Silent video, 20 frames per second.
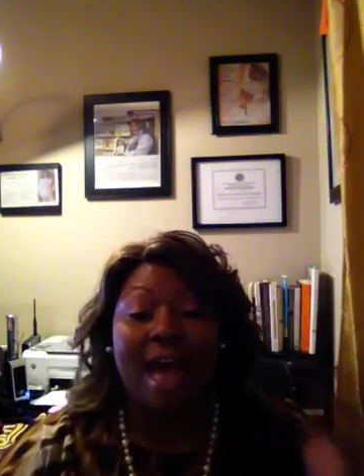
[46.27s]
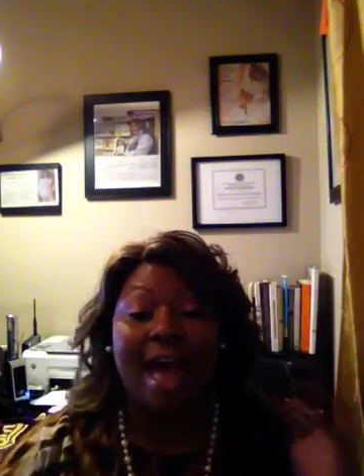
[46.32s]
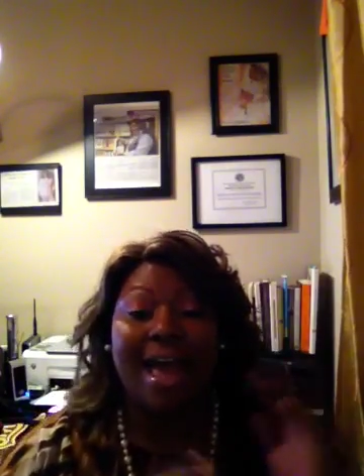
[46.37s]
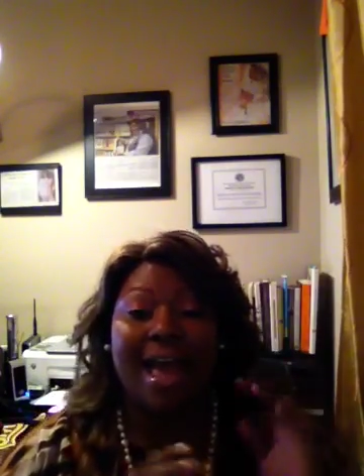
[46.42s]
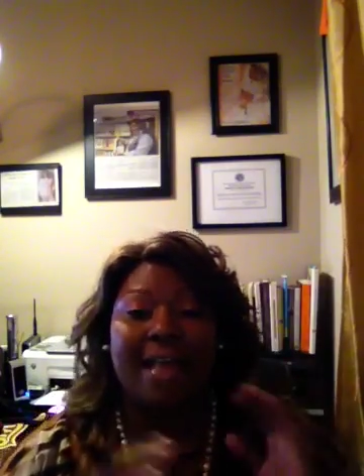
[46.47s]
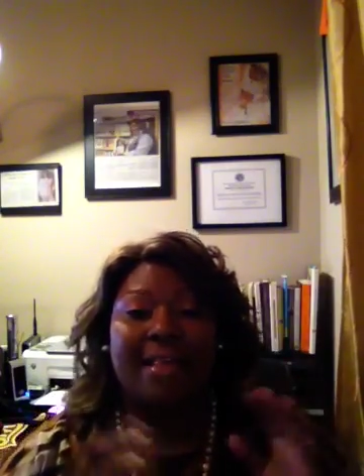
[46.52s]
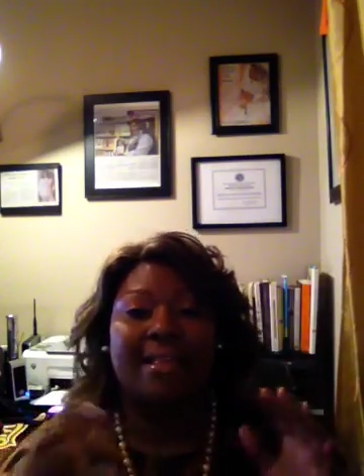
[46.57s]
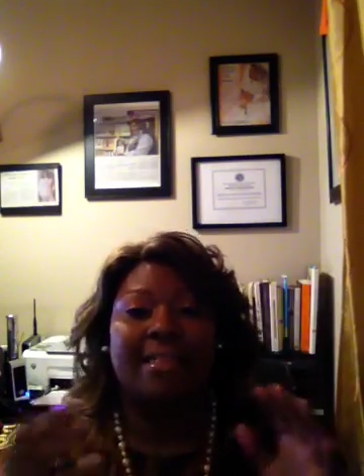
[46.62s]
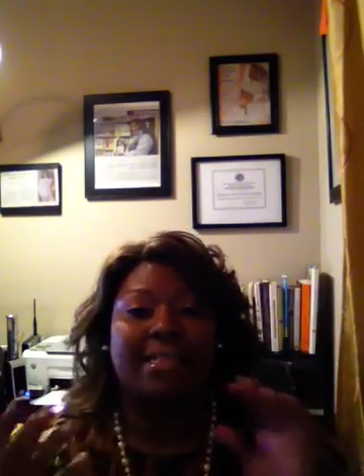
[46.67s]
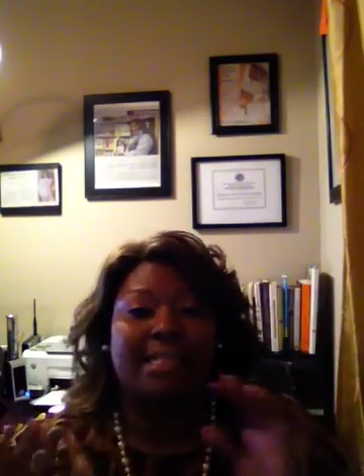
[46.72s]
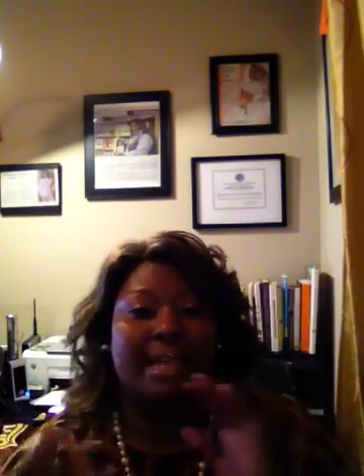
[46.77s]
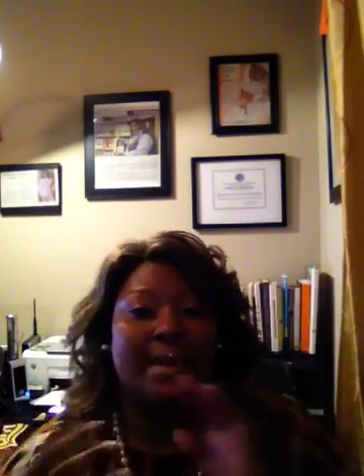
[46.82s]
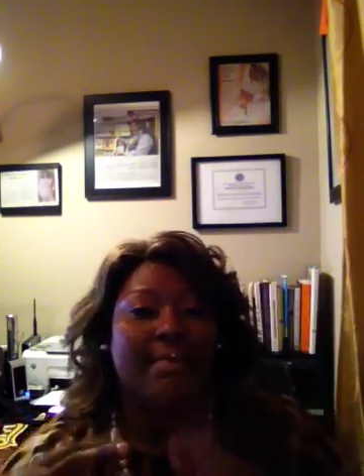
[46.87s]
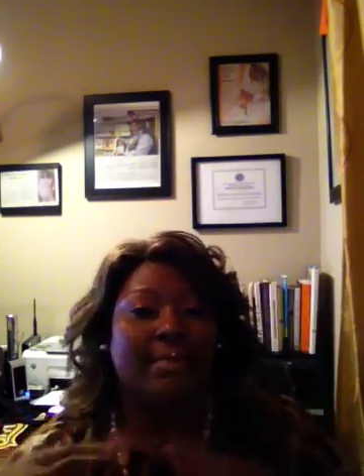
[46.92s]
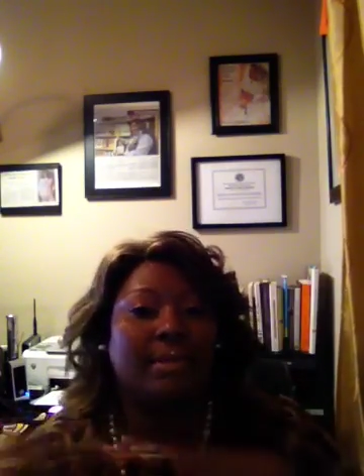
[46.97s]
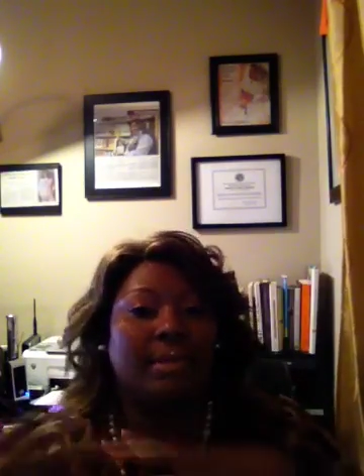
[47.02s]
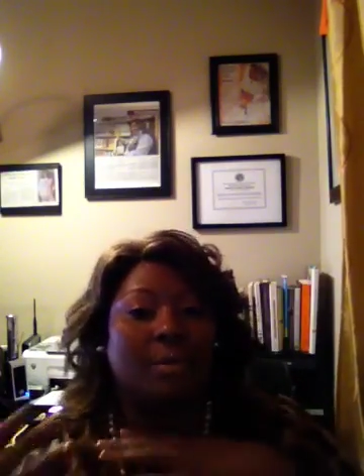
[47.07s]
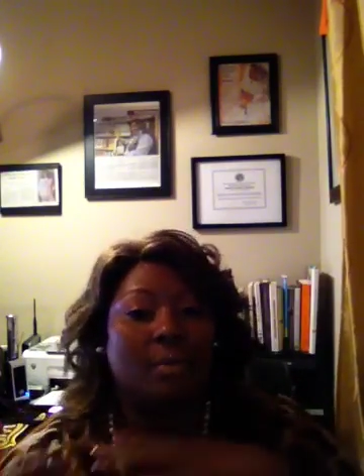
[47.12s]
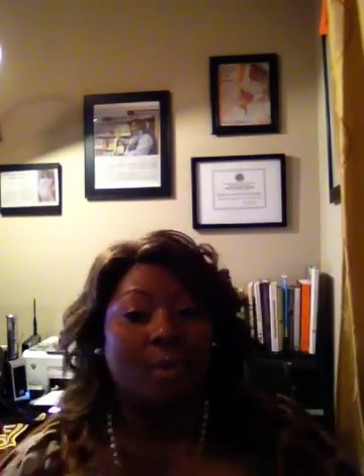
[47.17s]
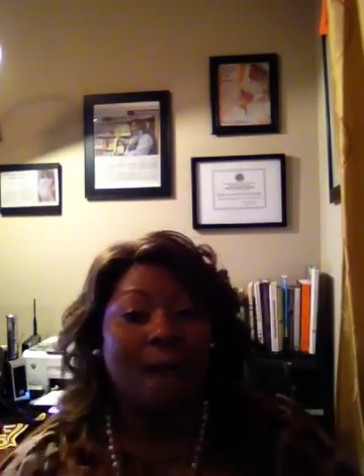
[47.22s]
I got the
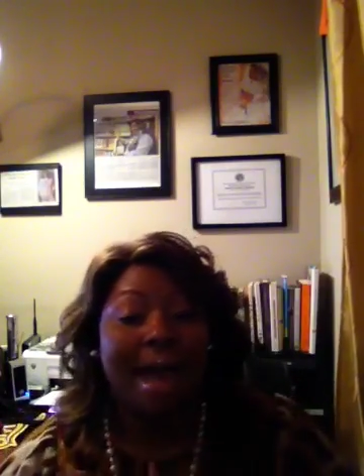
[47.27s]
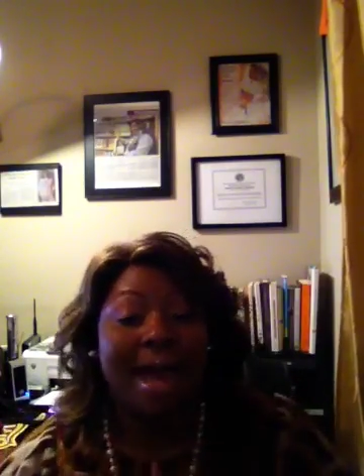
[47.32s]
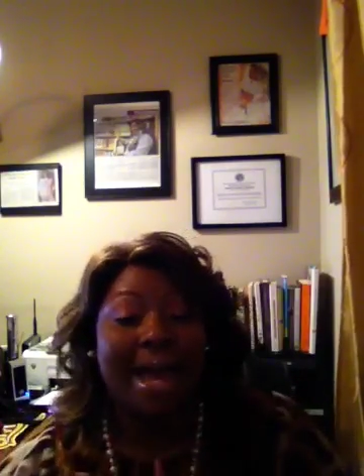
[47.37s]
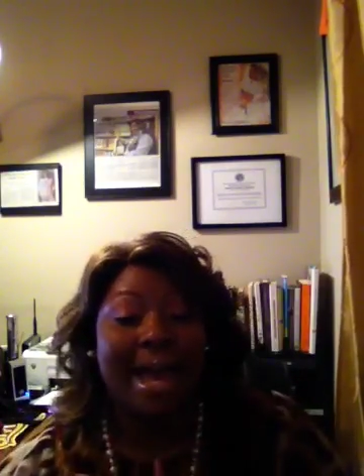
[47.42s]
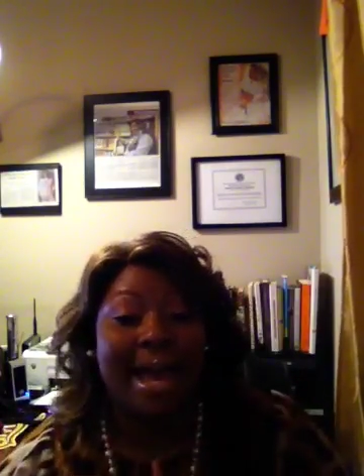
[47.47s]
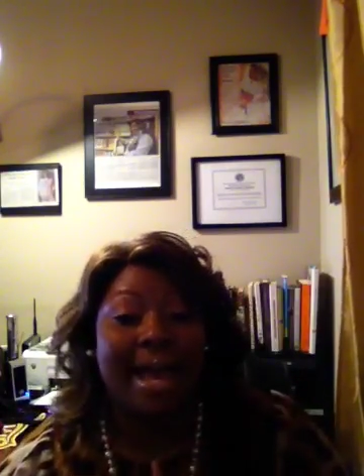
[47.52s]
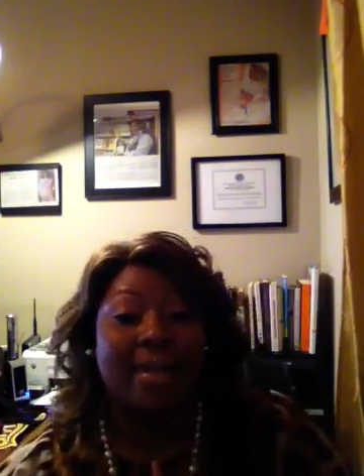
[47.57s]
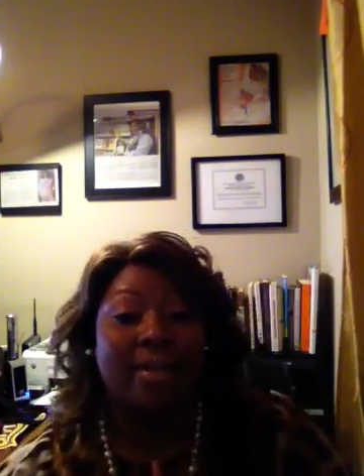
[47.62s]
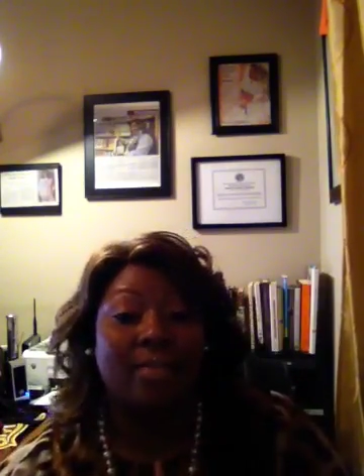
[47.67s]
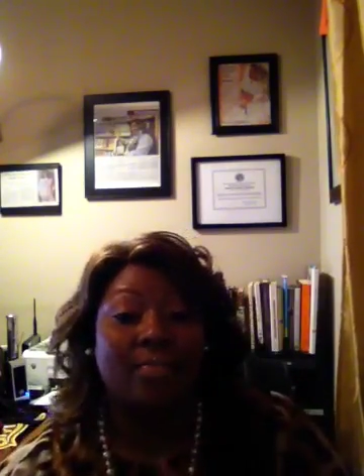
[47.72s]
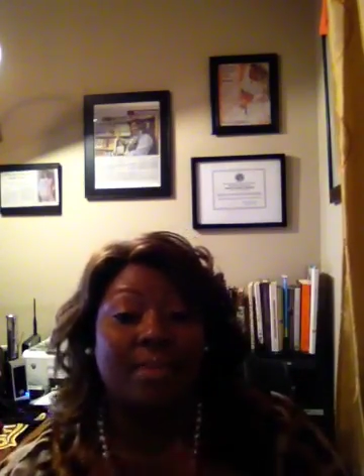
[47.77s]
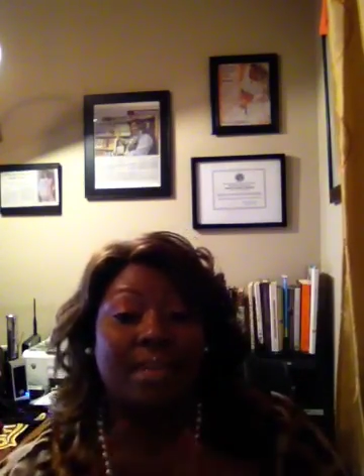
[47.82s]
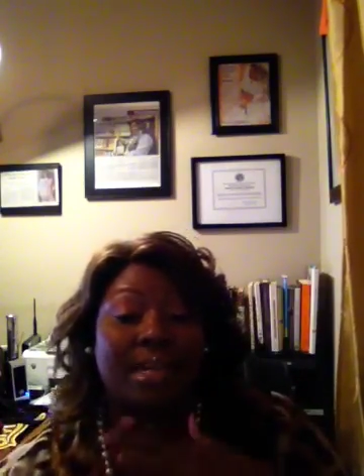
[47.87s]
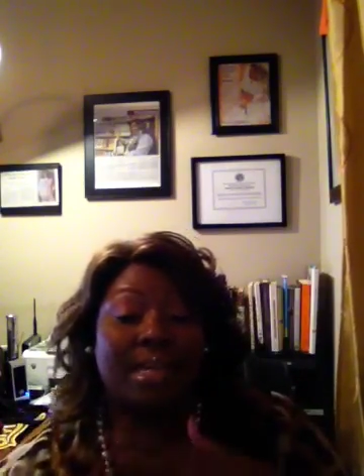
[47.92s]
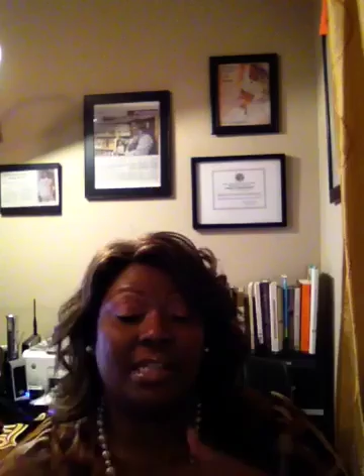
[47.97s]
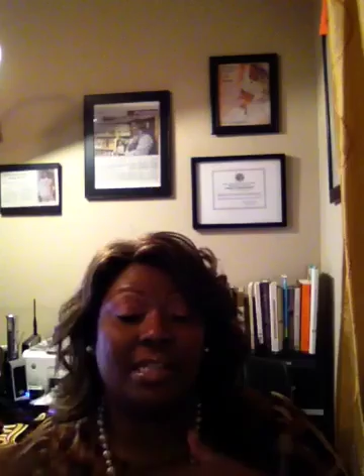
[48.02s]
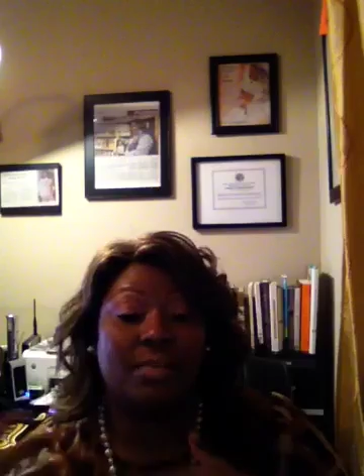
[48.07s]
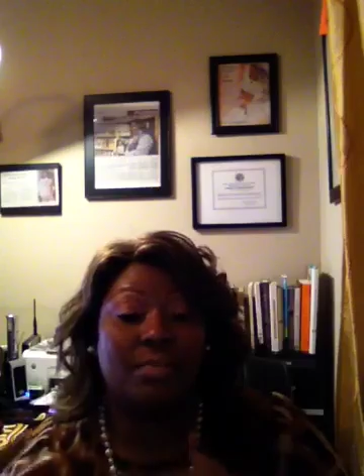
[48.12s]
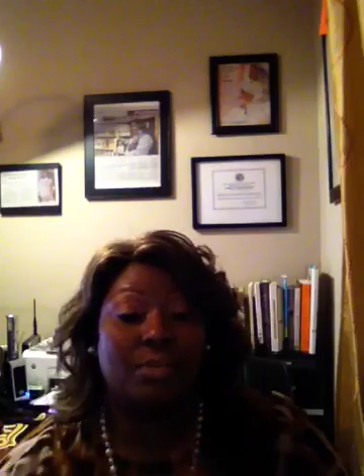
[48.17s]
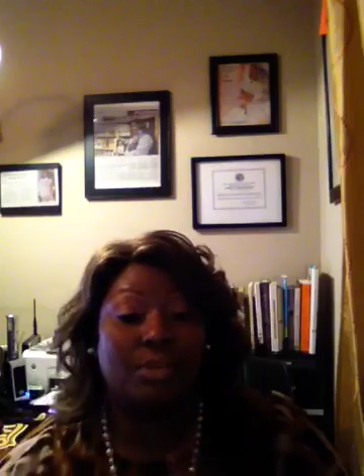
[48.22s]
set with the white handle
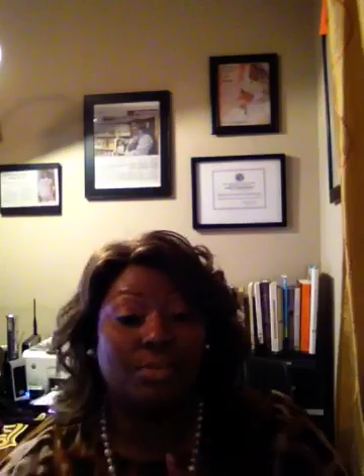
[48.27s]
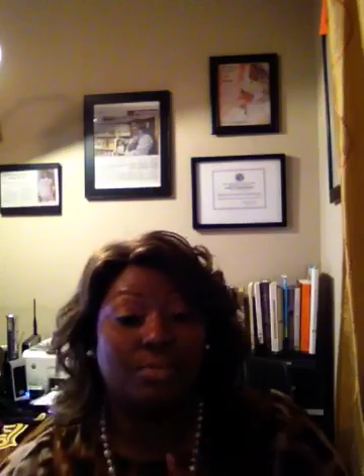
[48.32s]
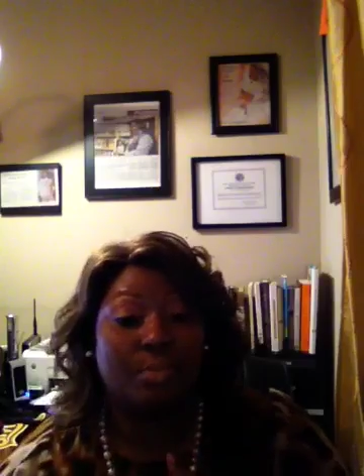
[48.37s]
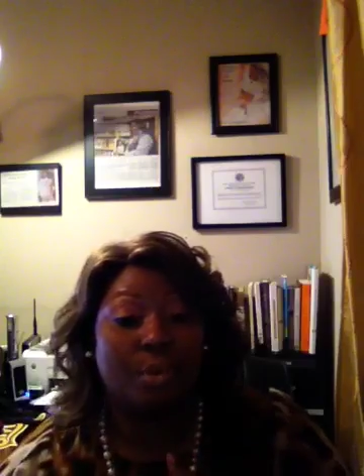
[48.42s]
because it was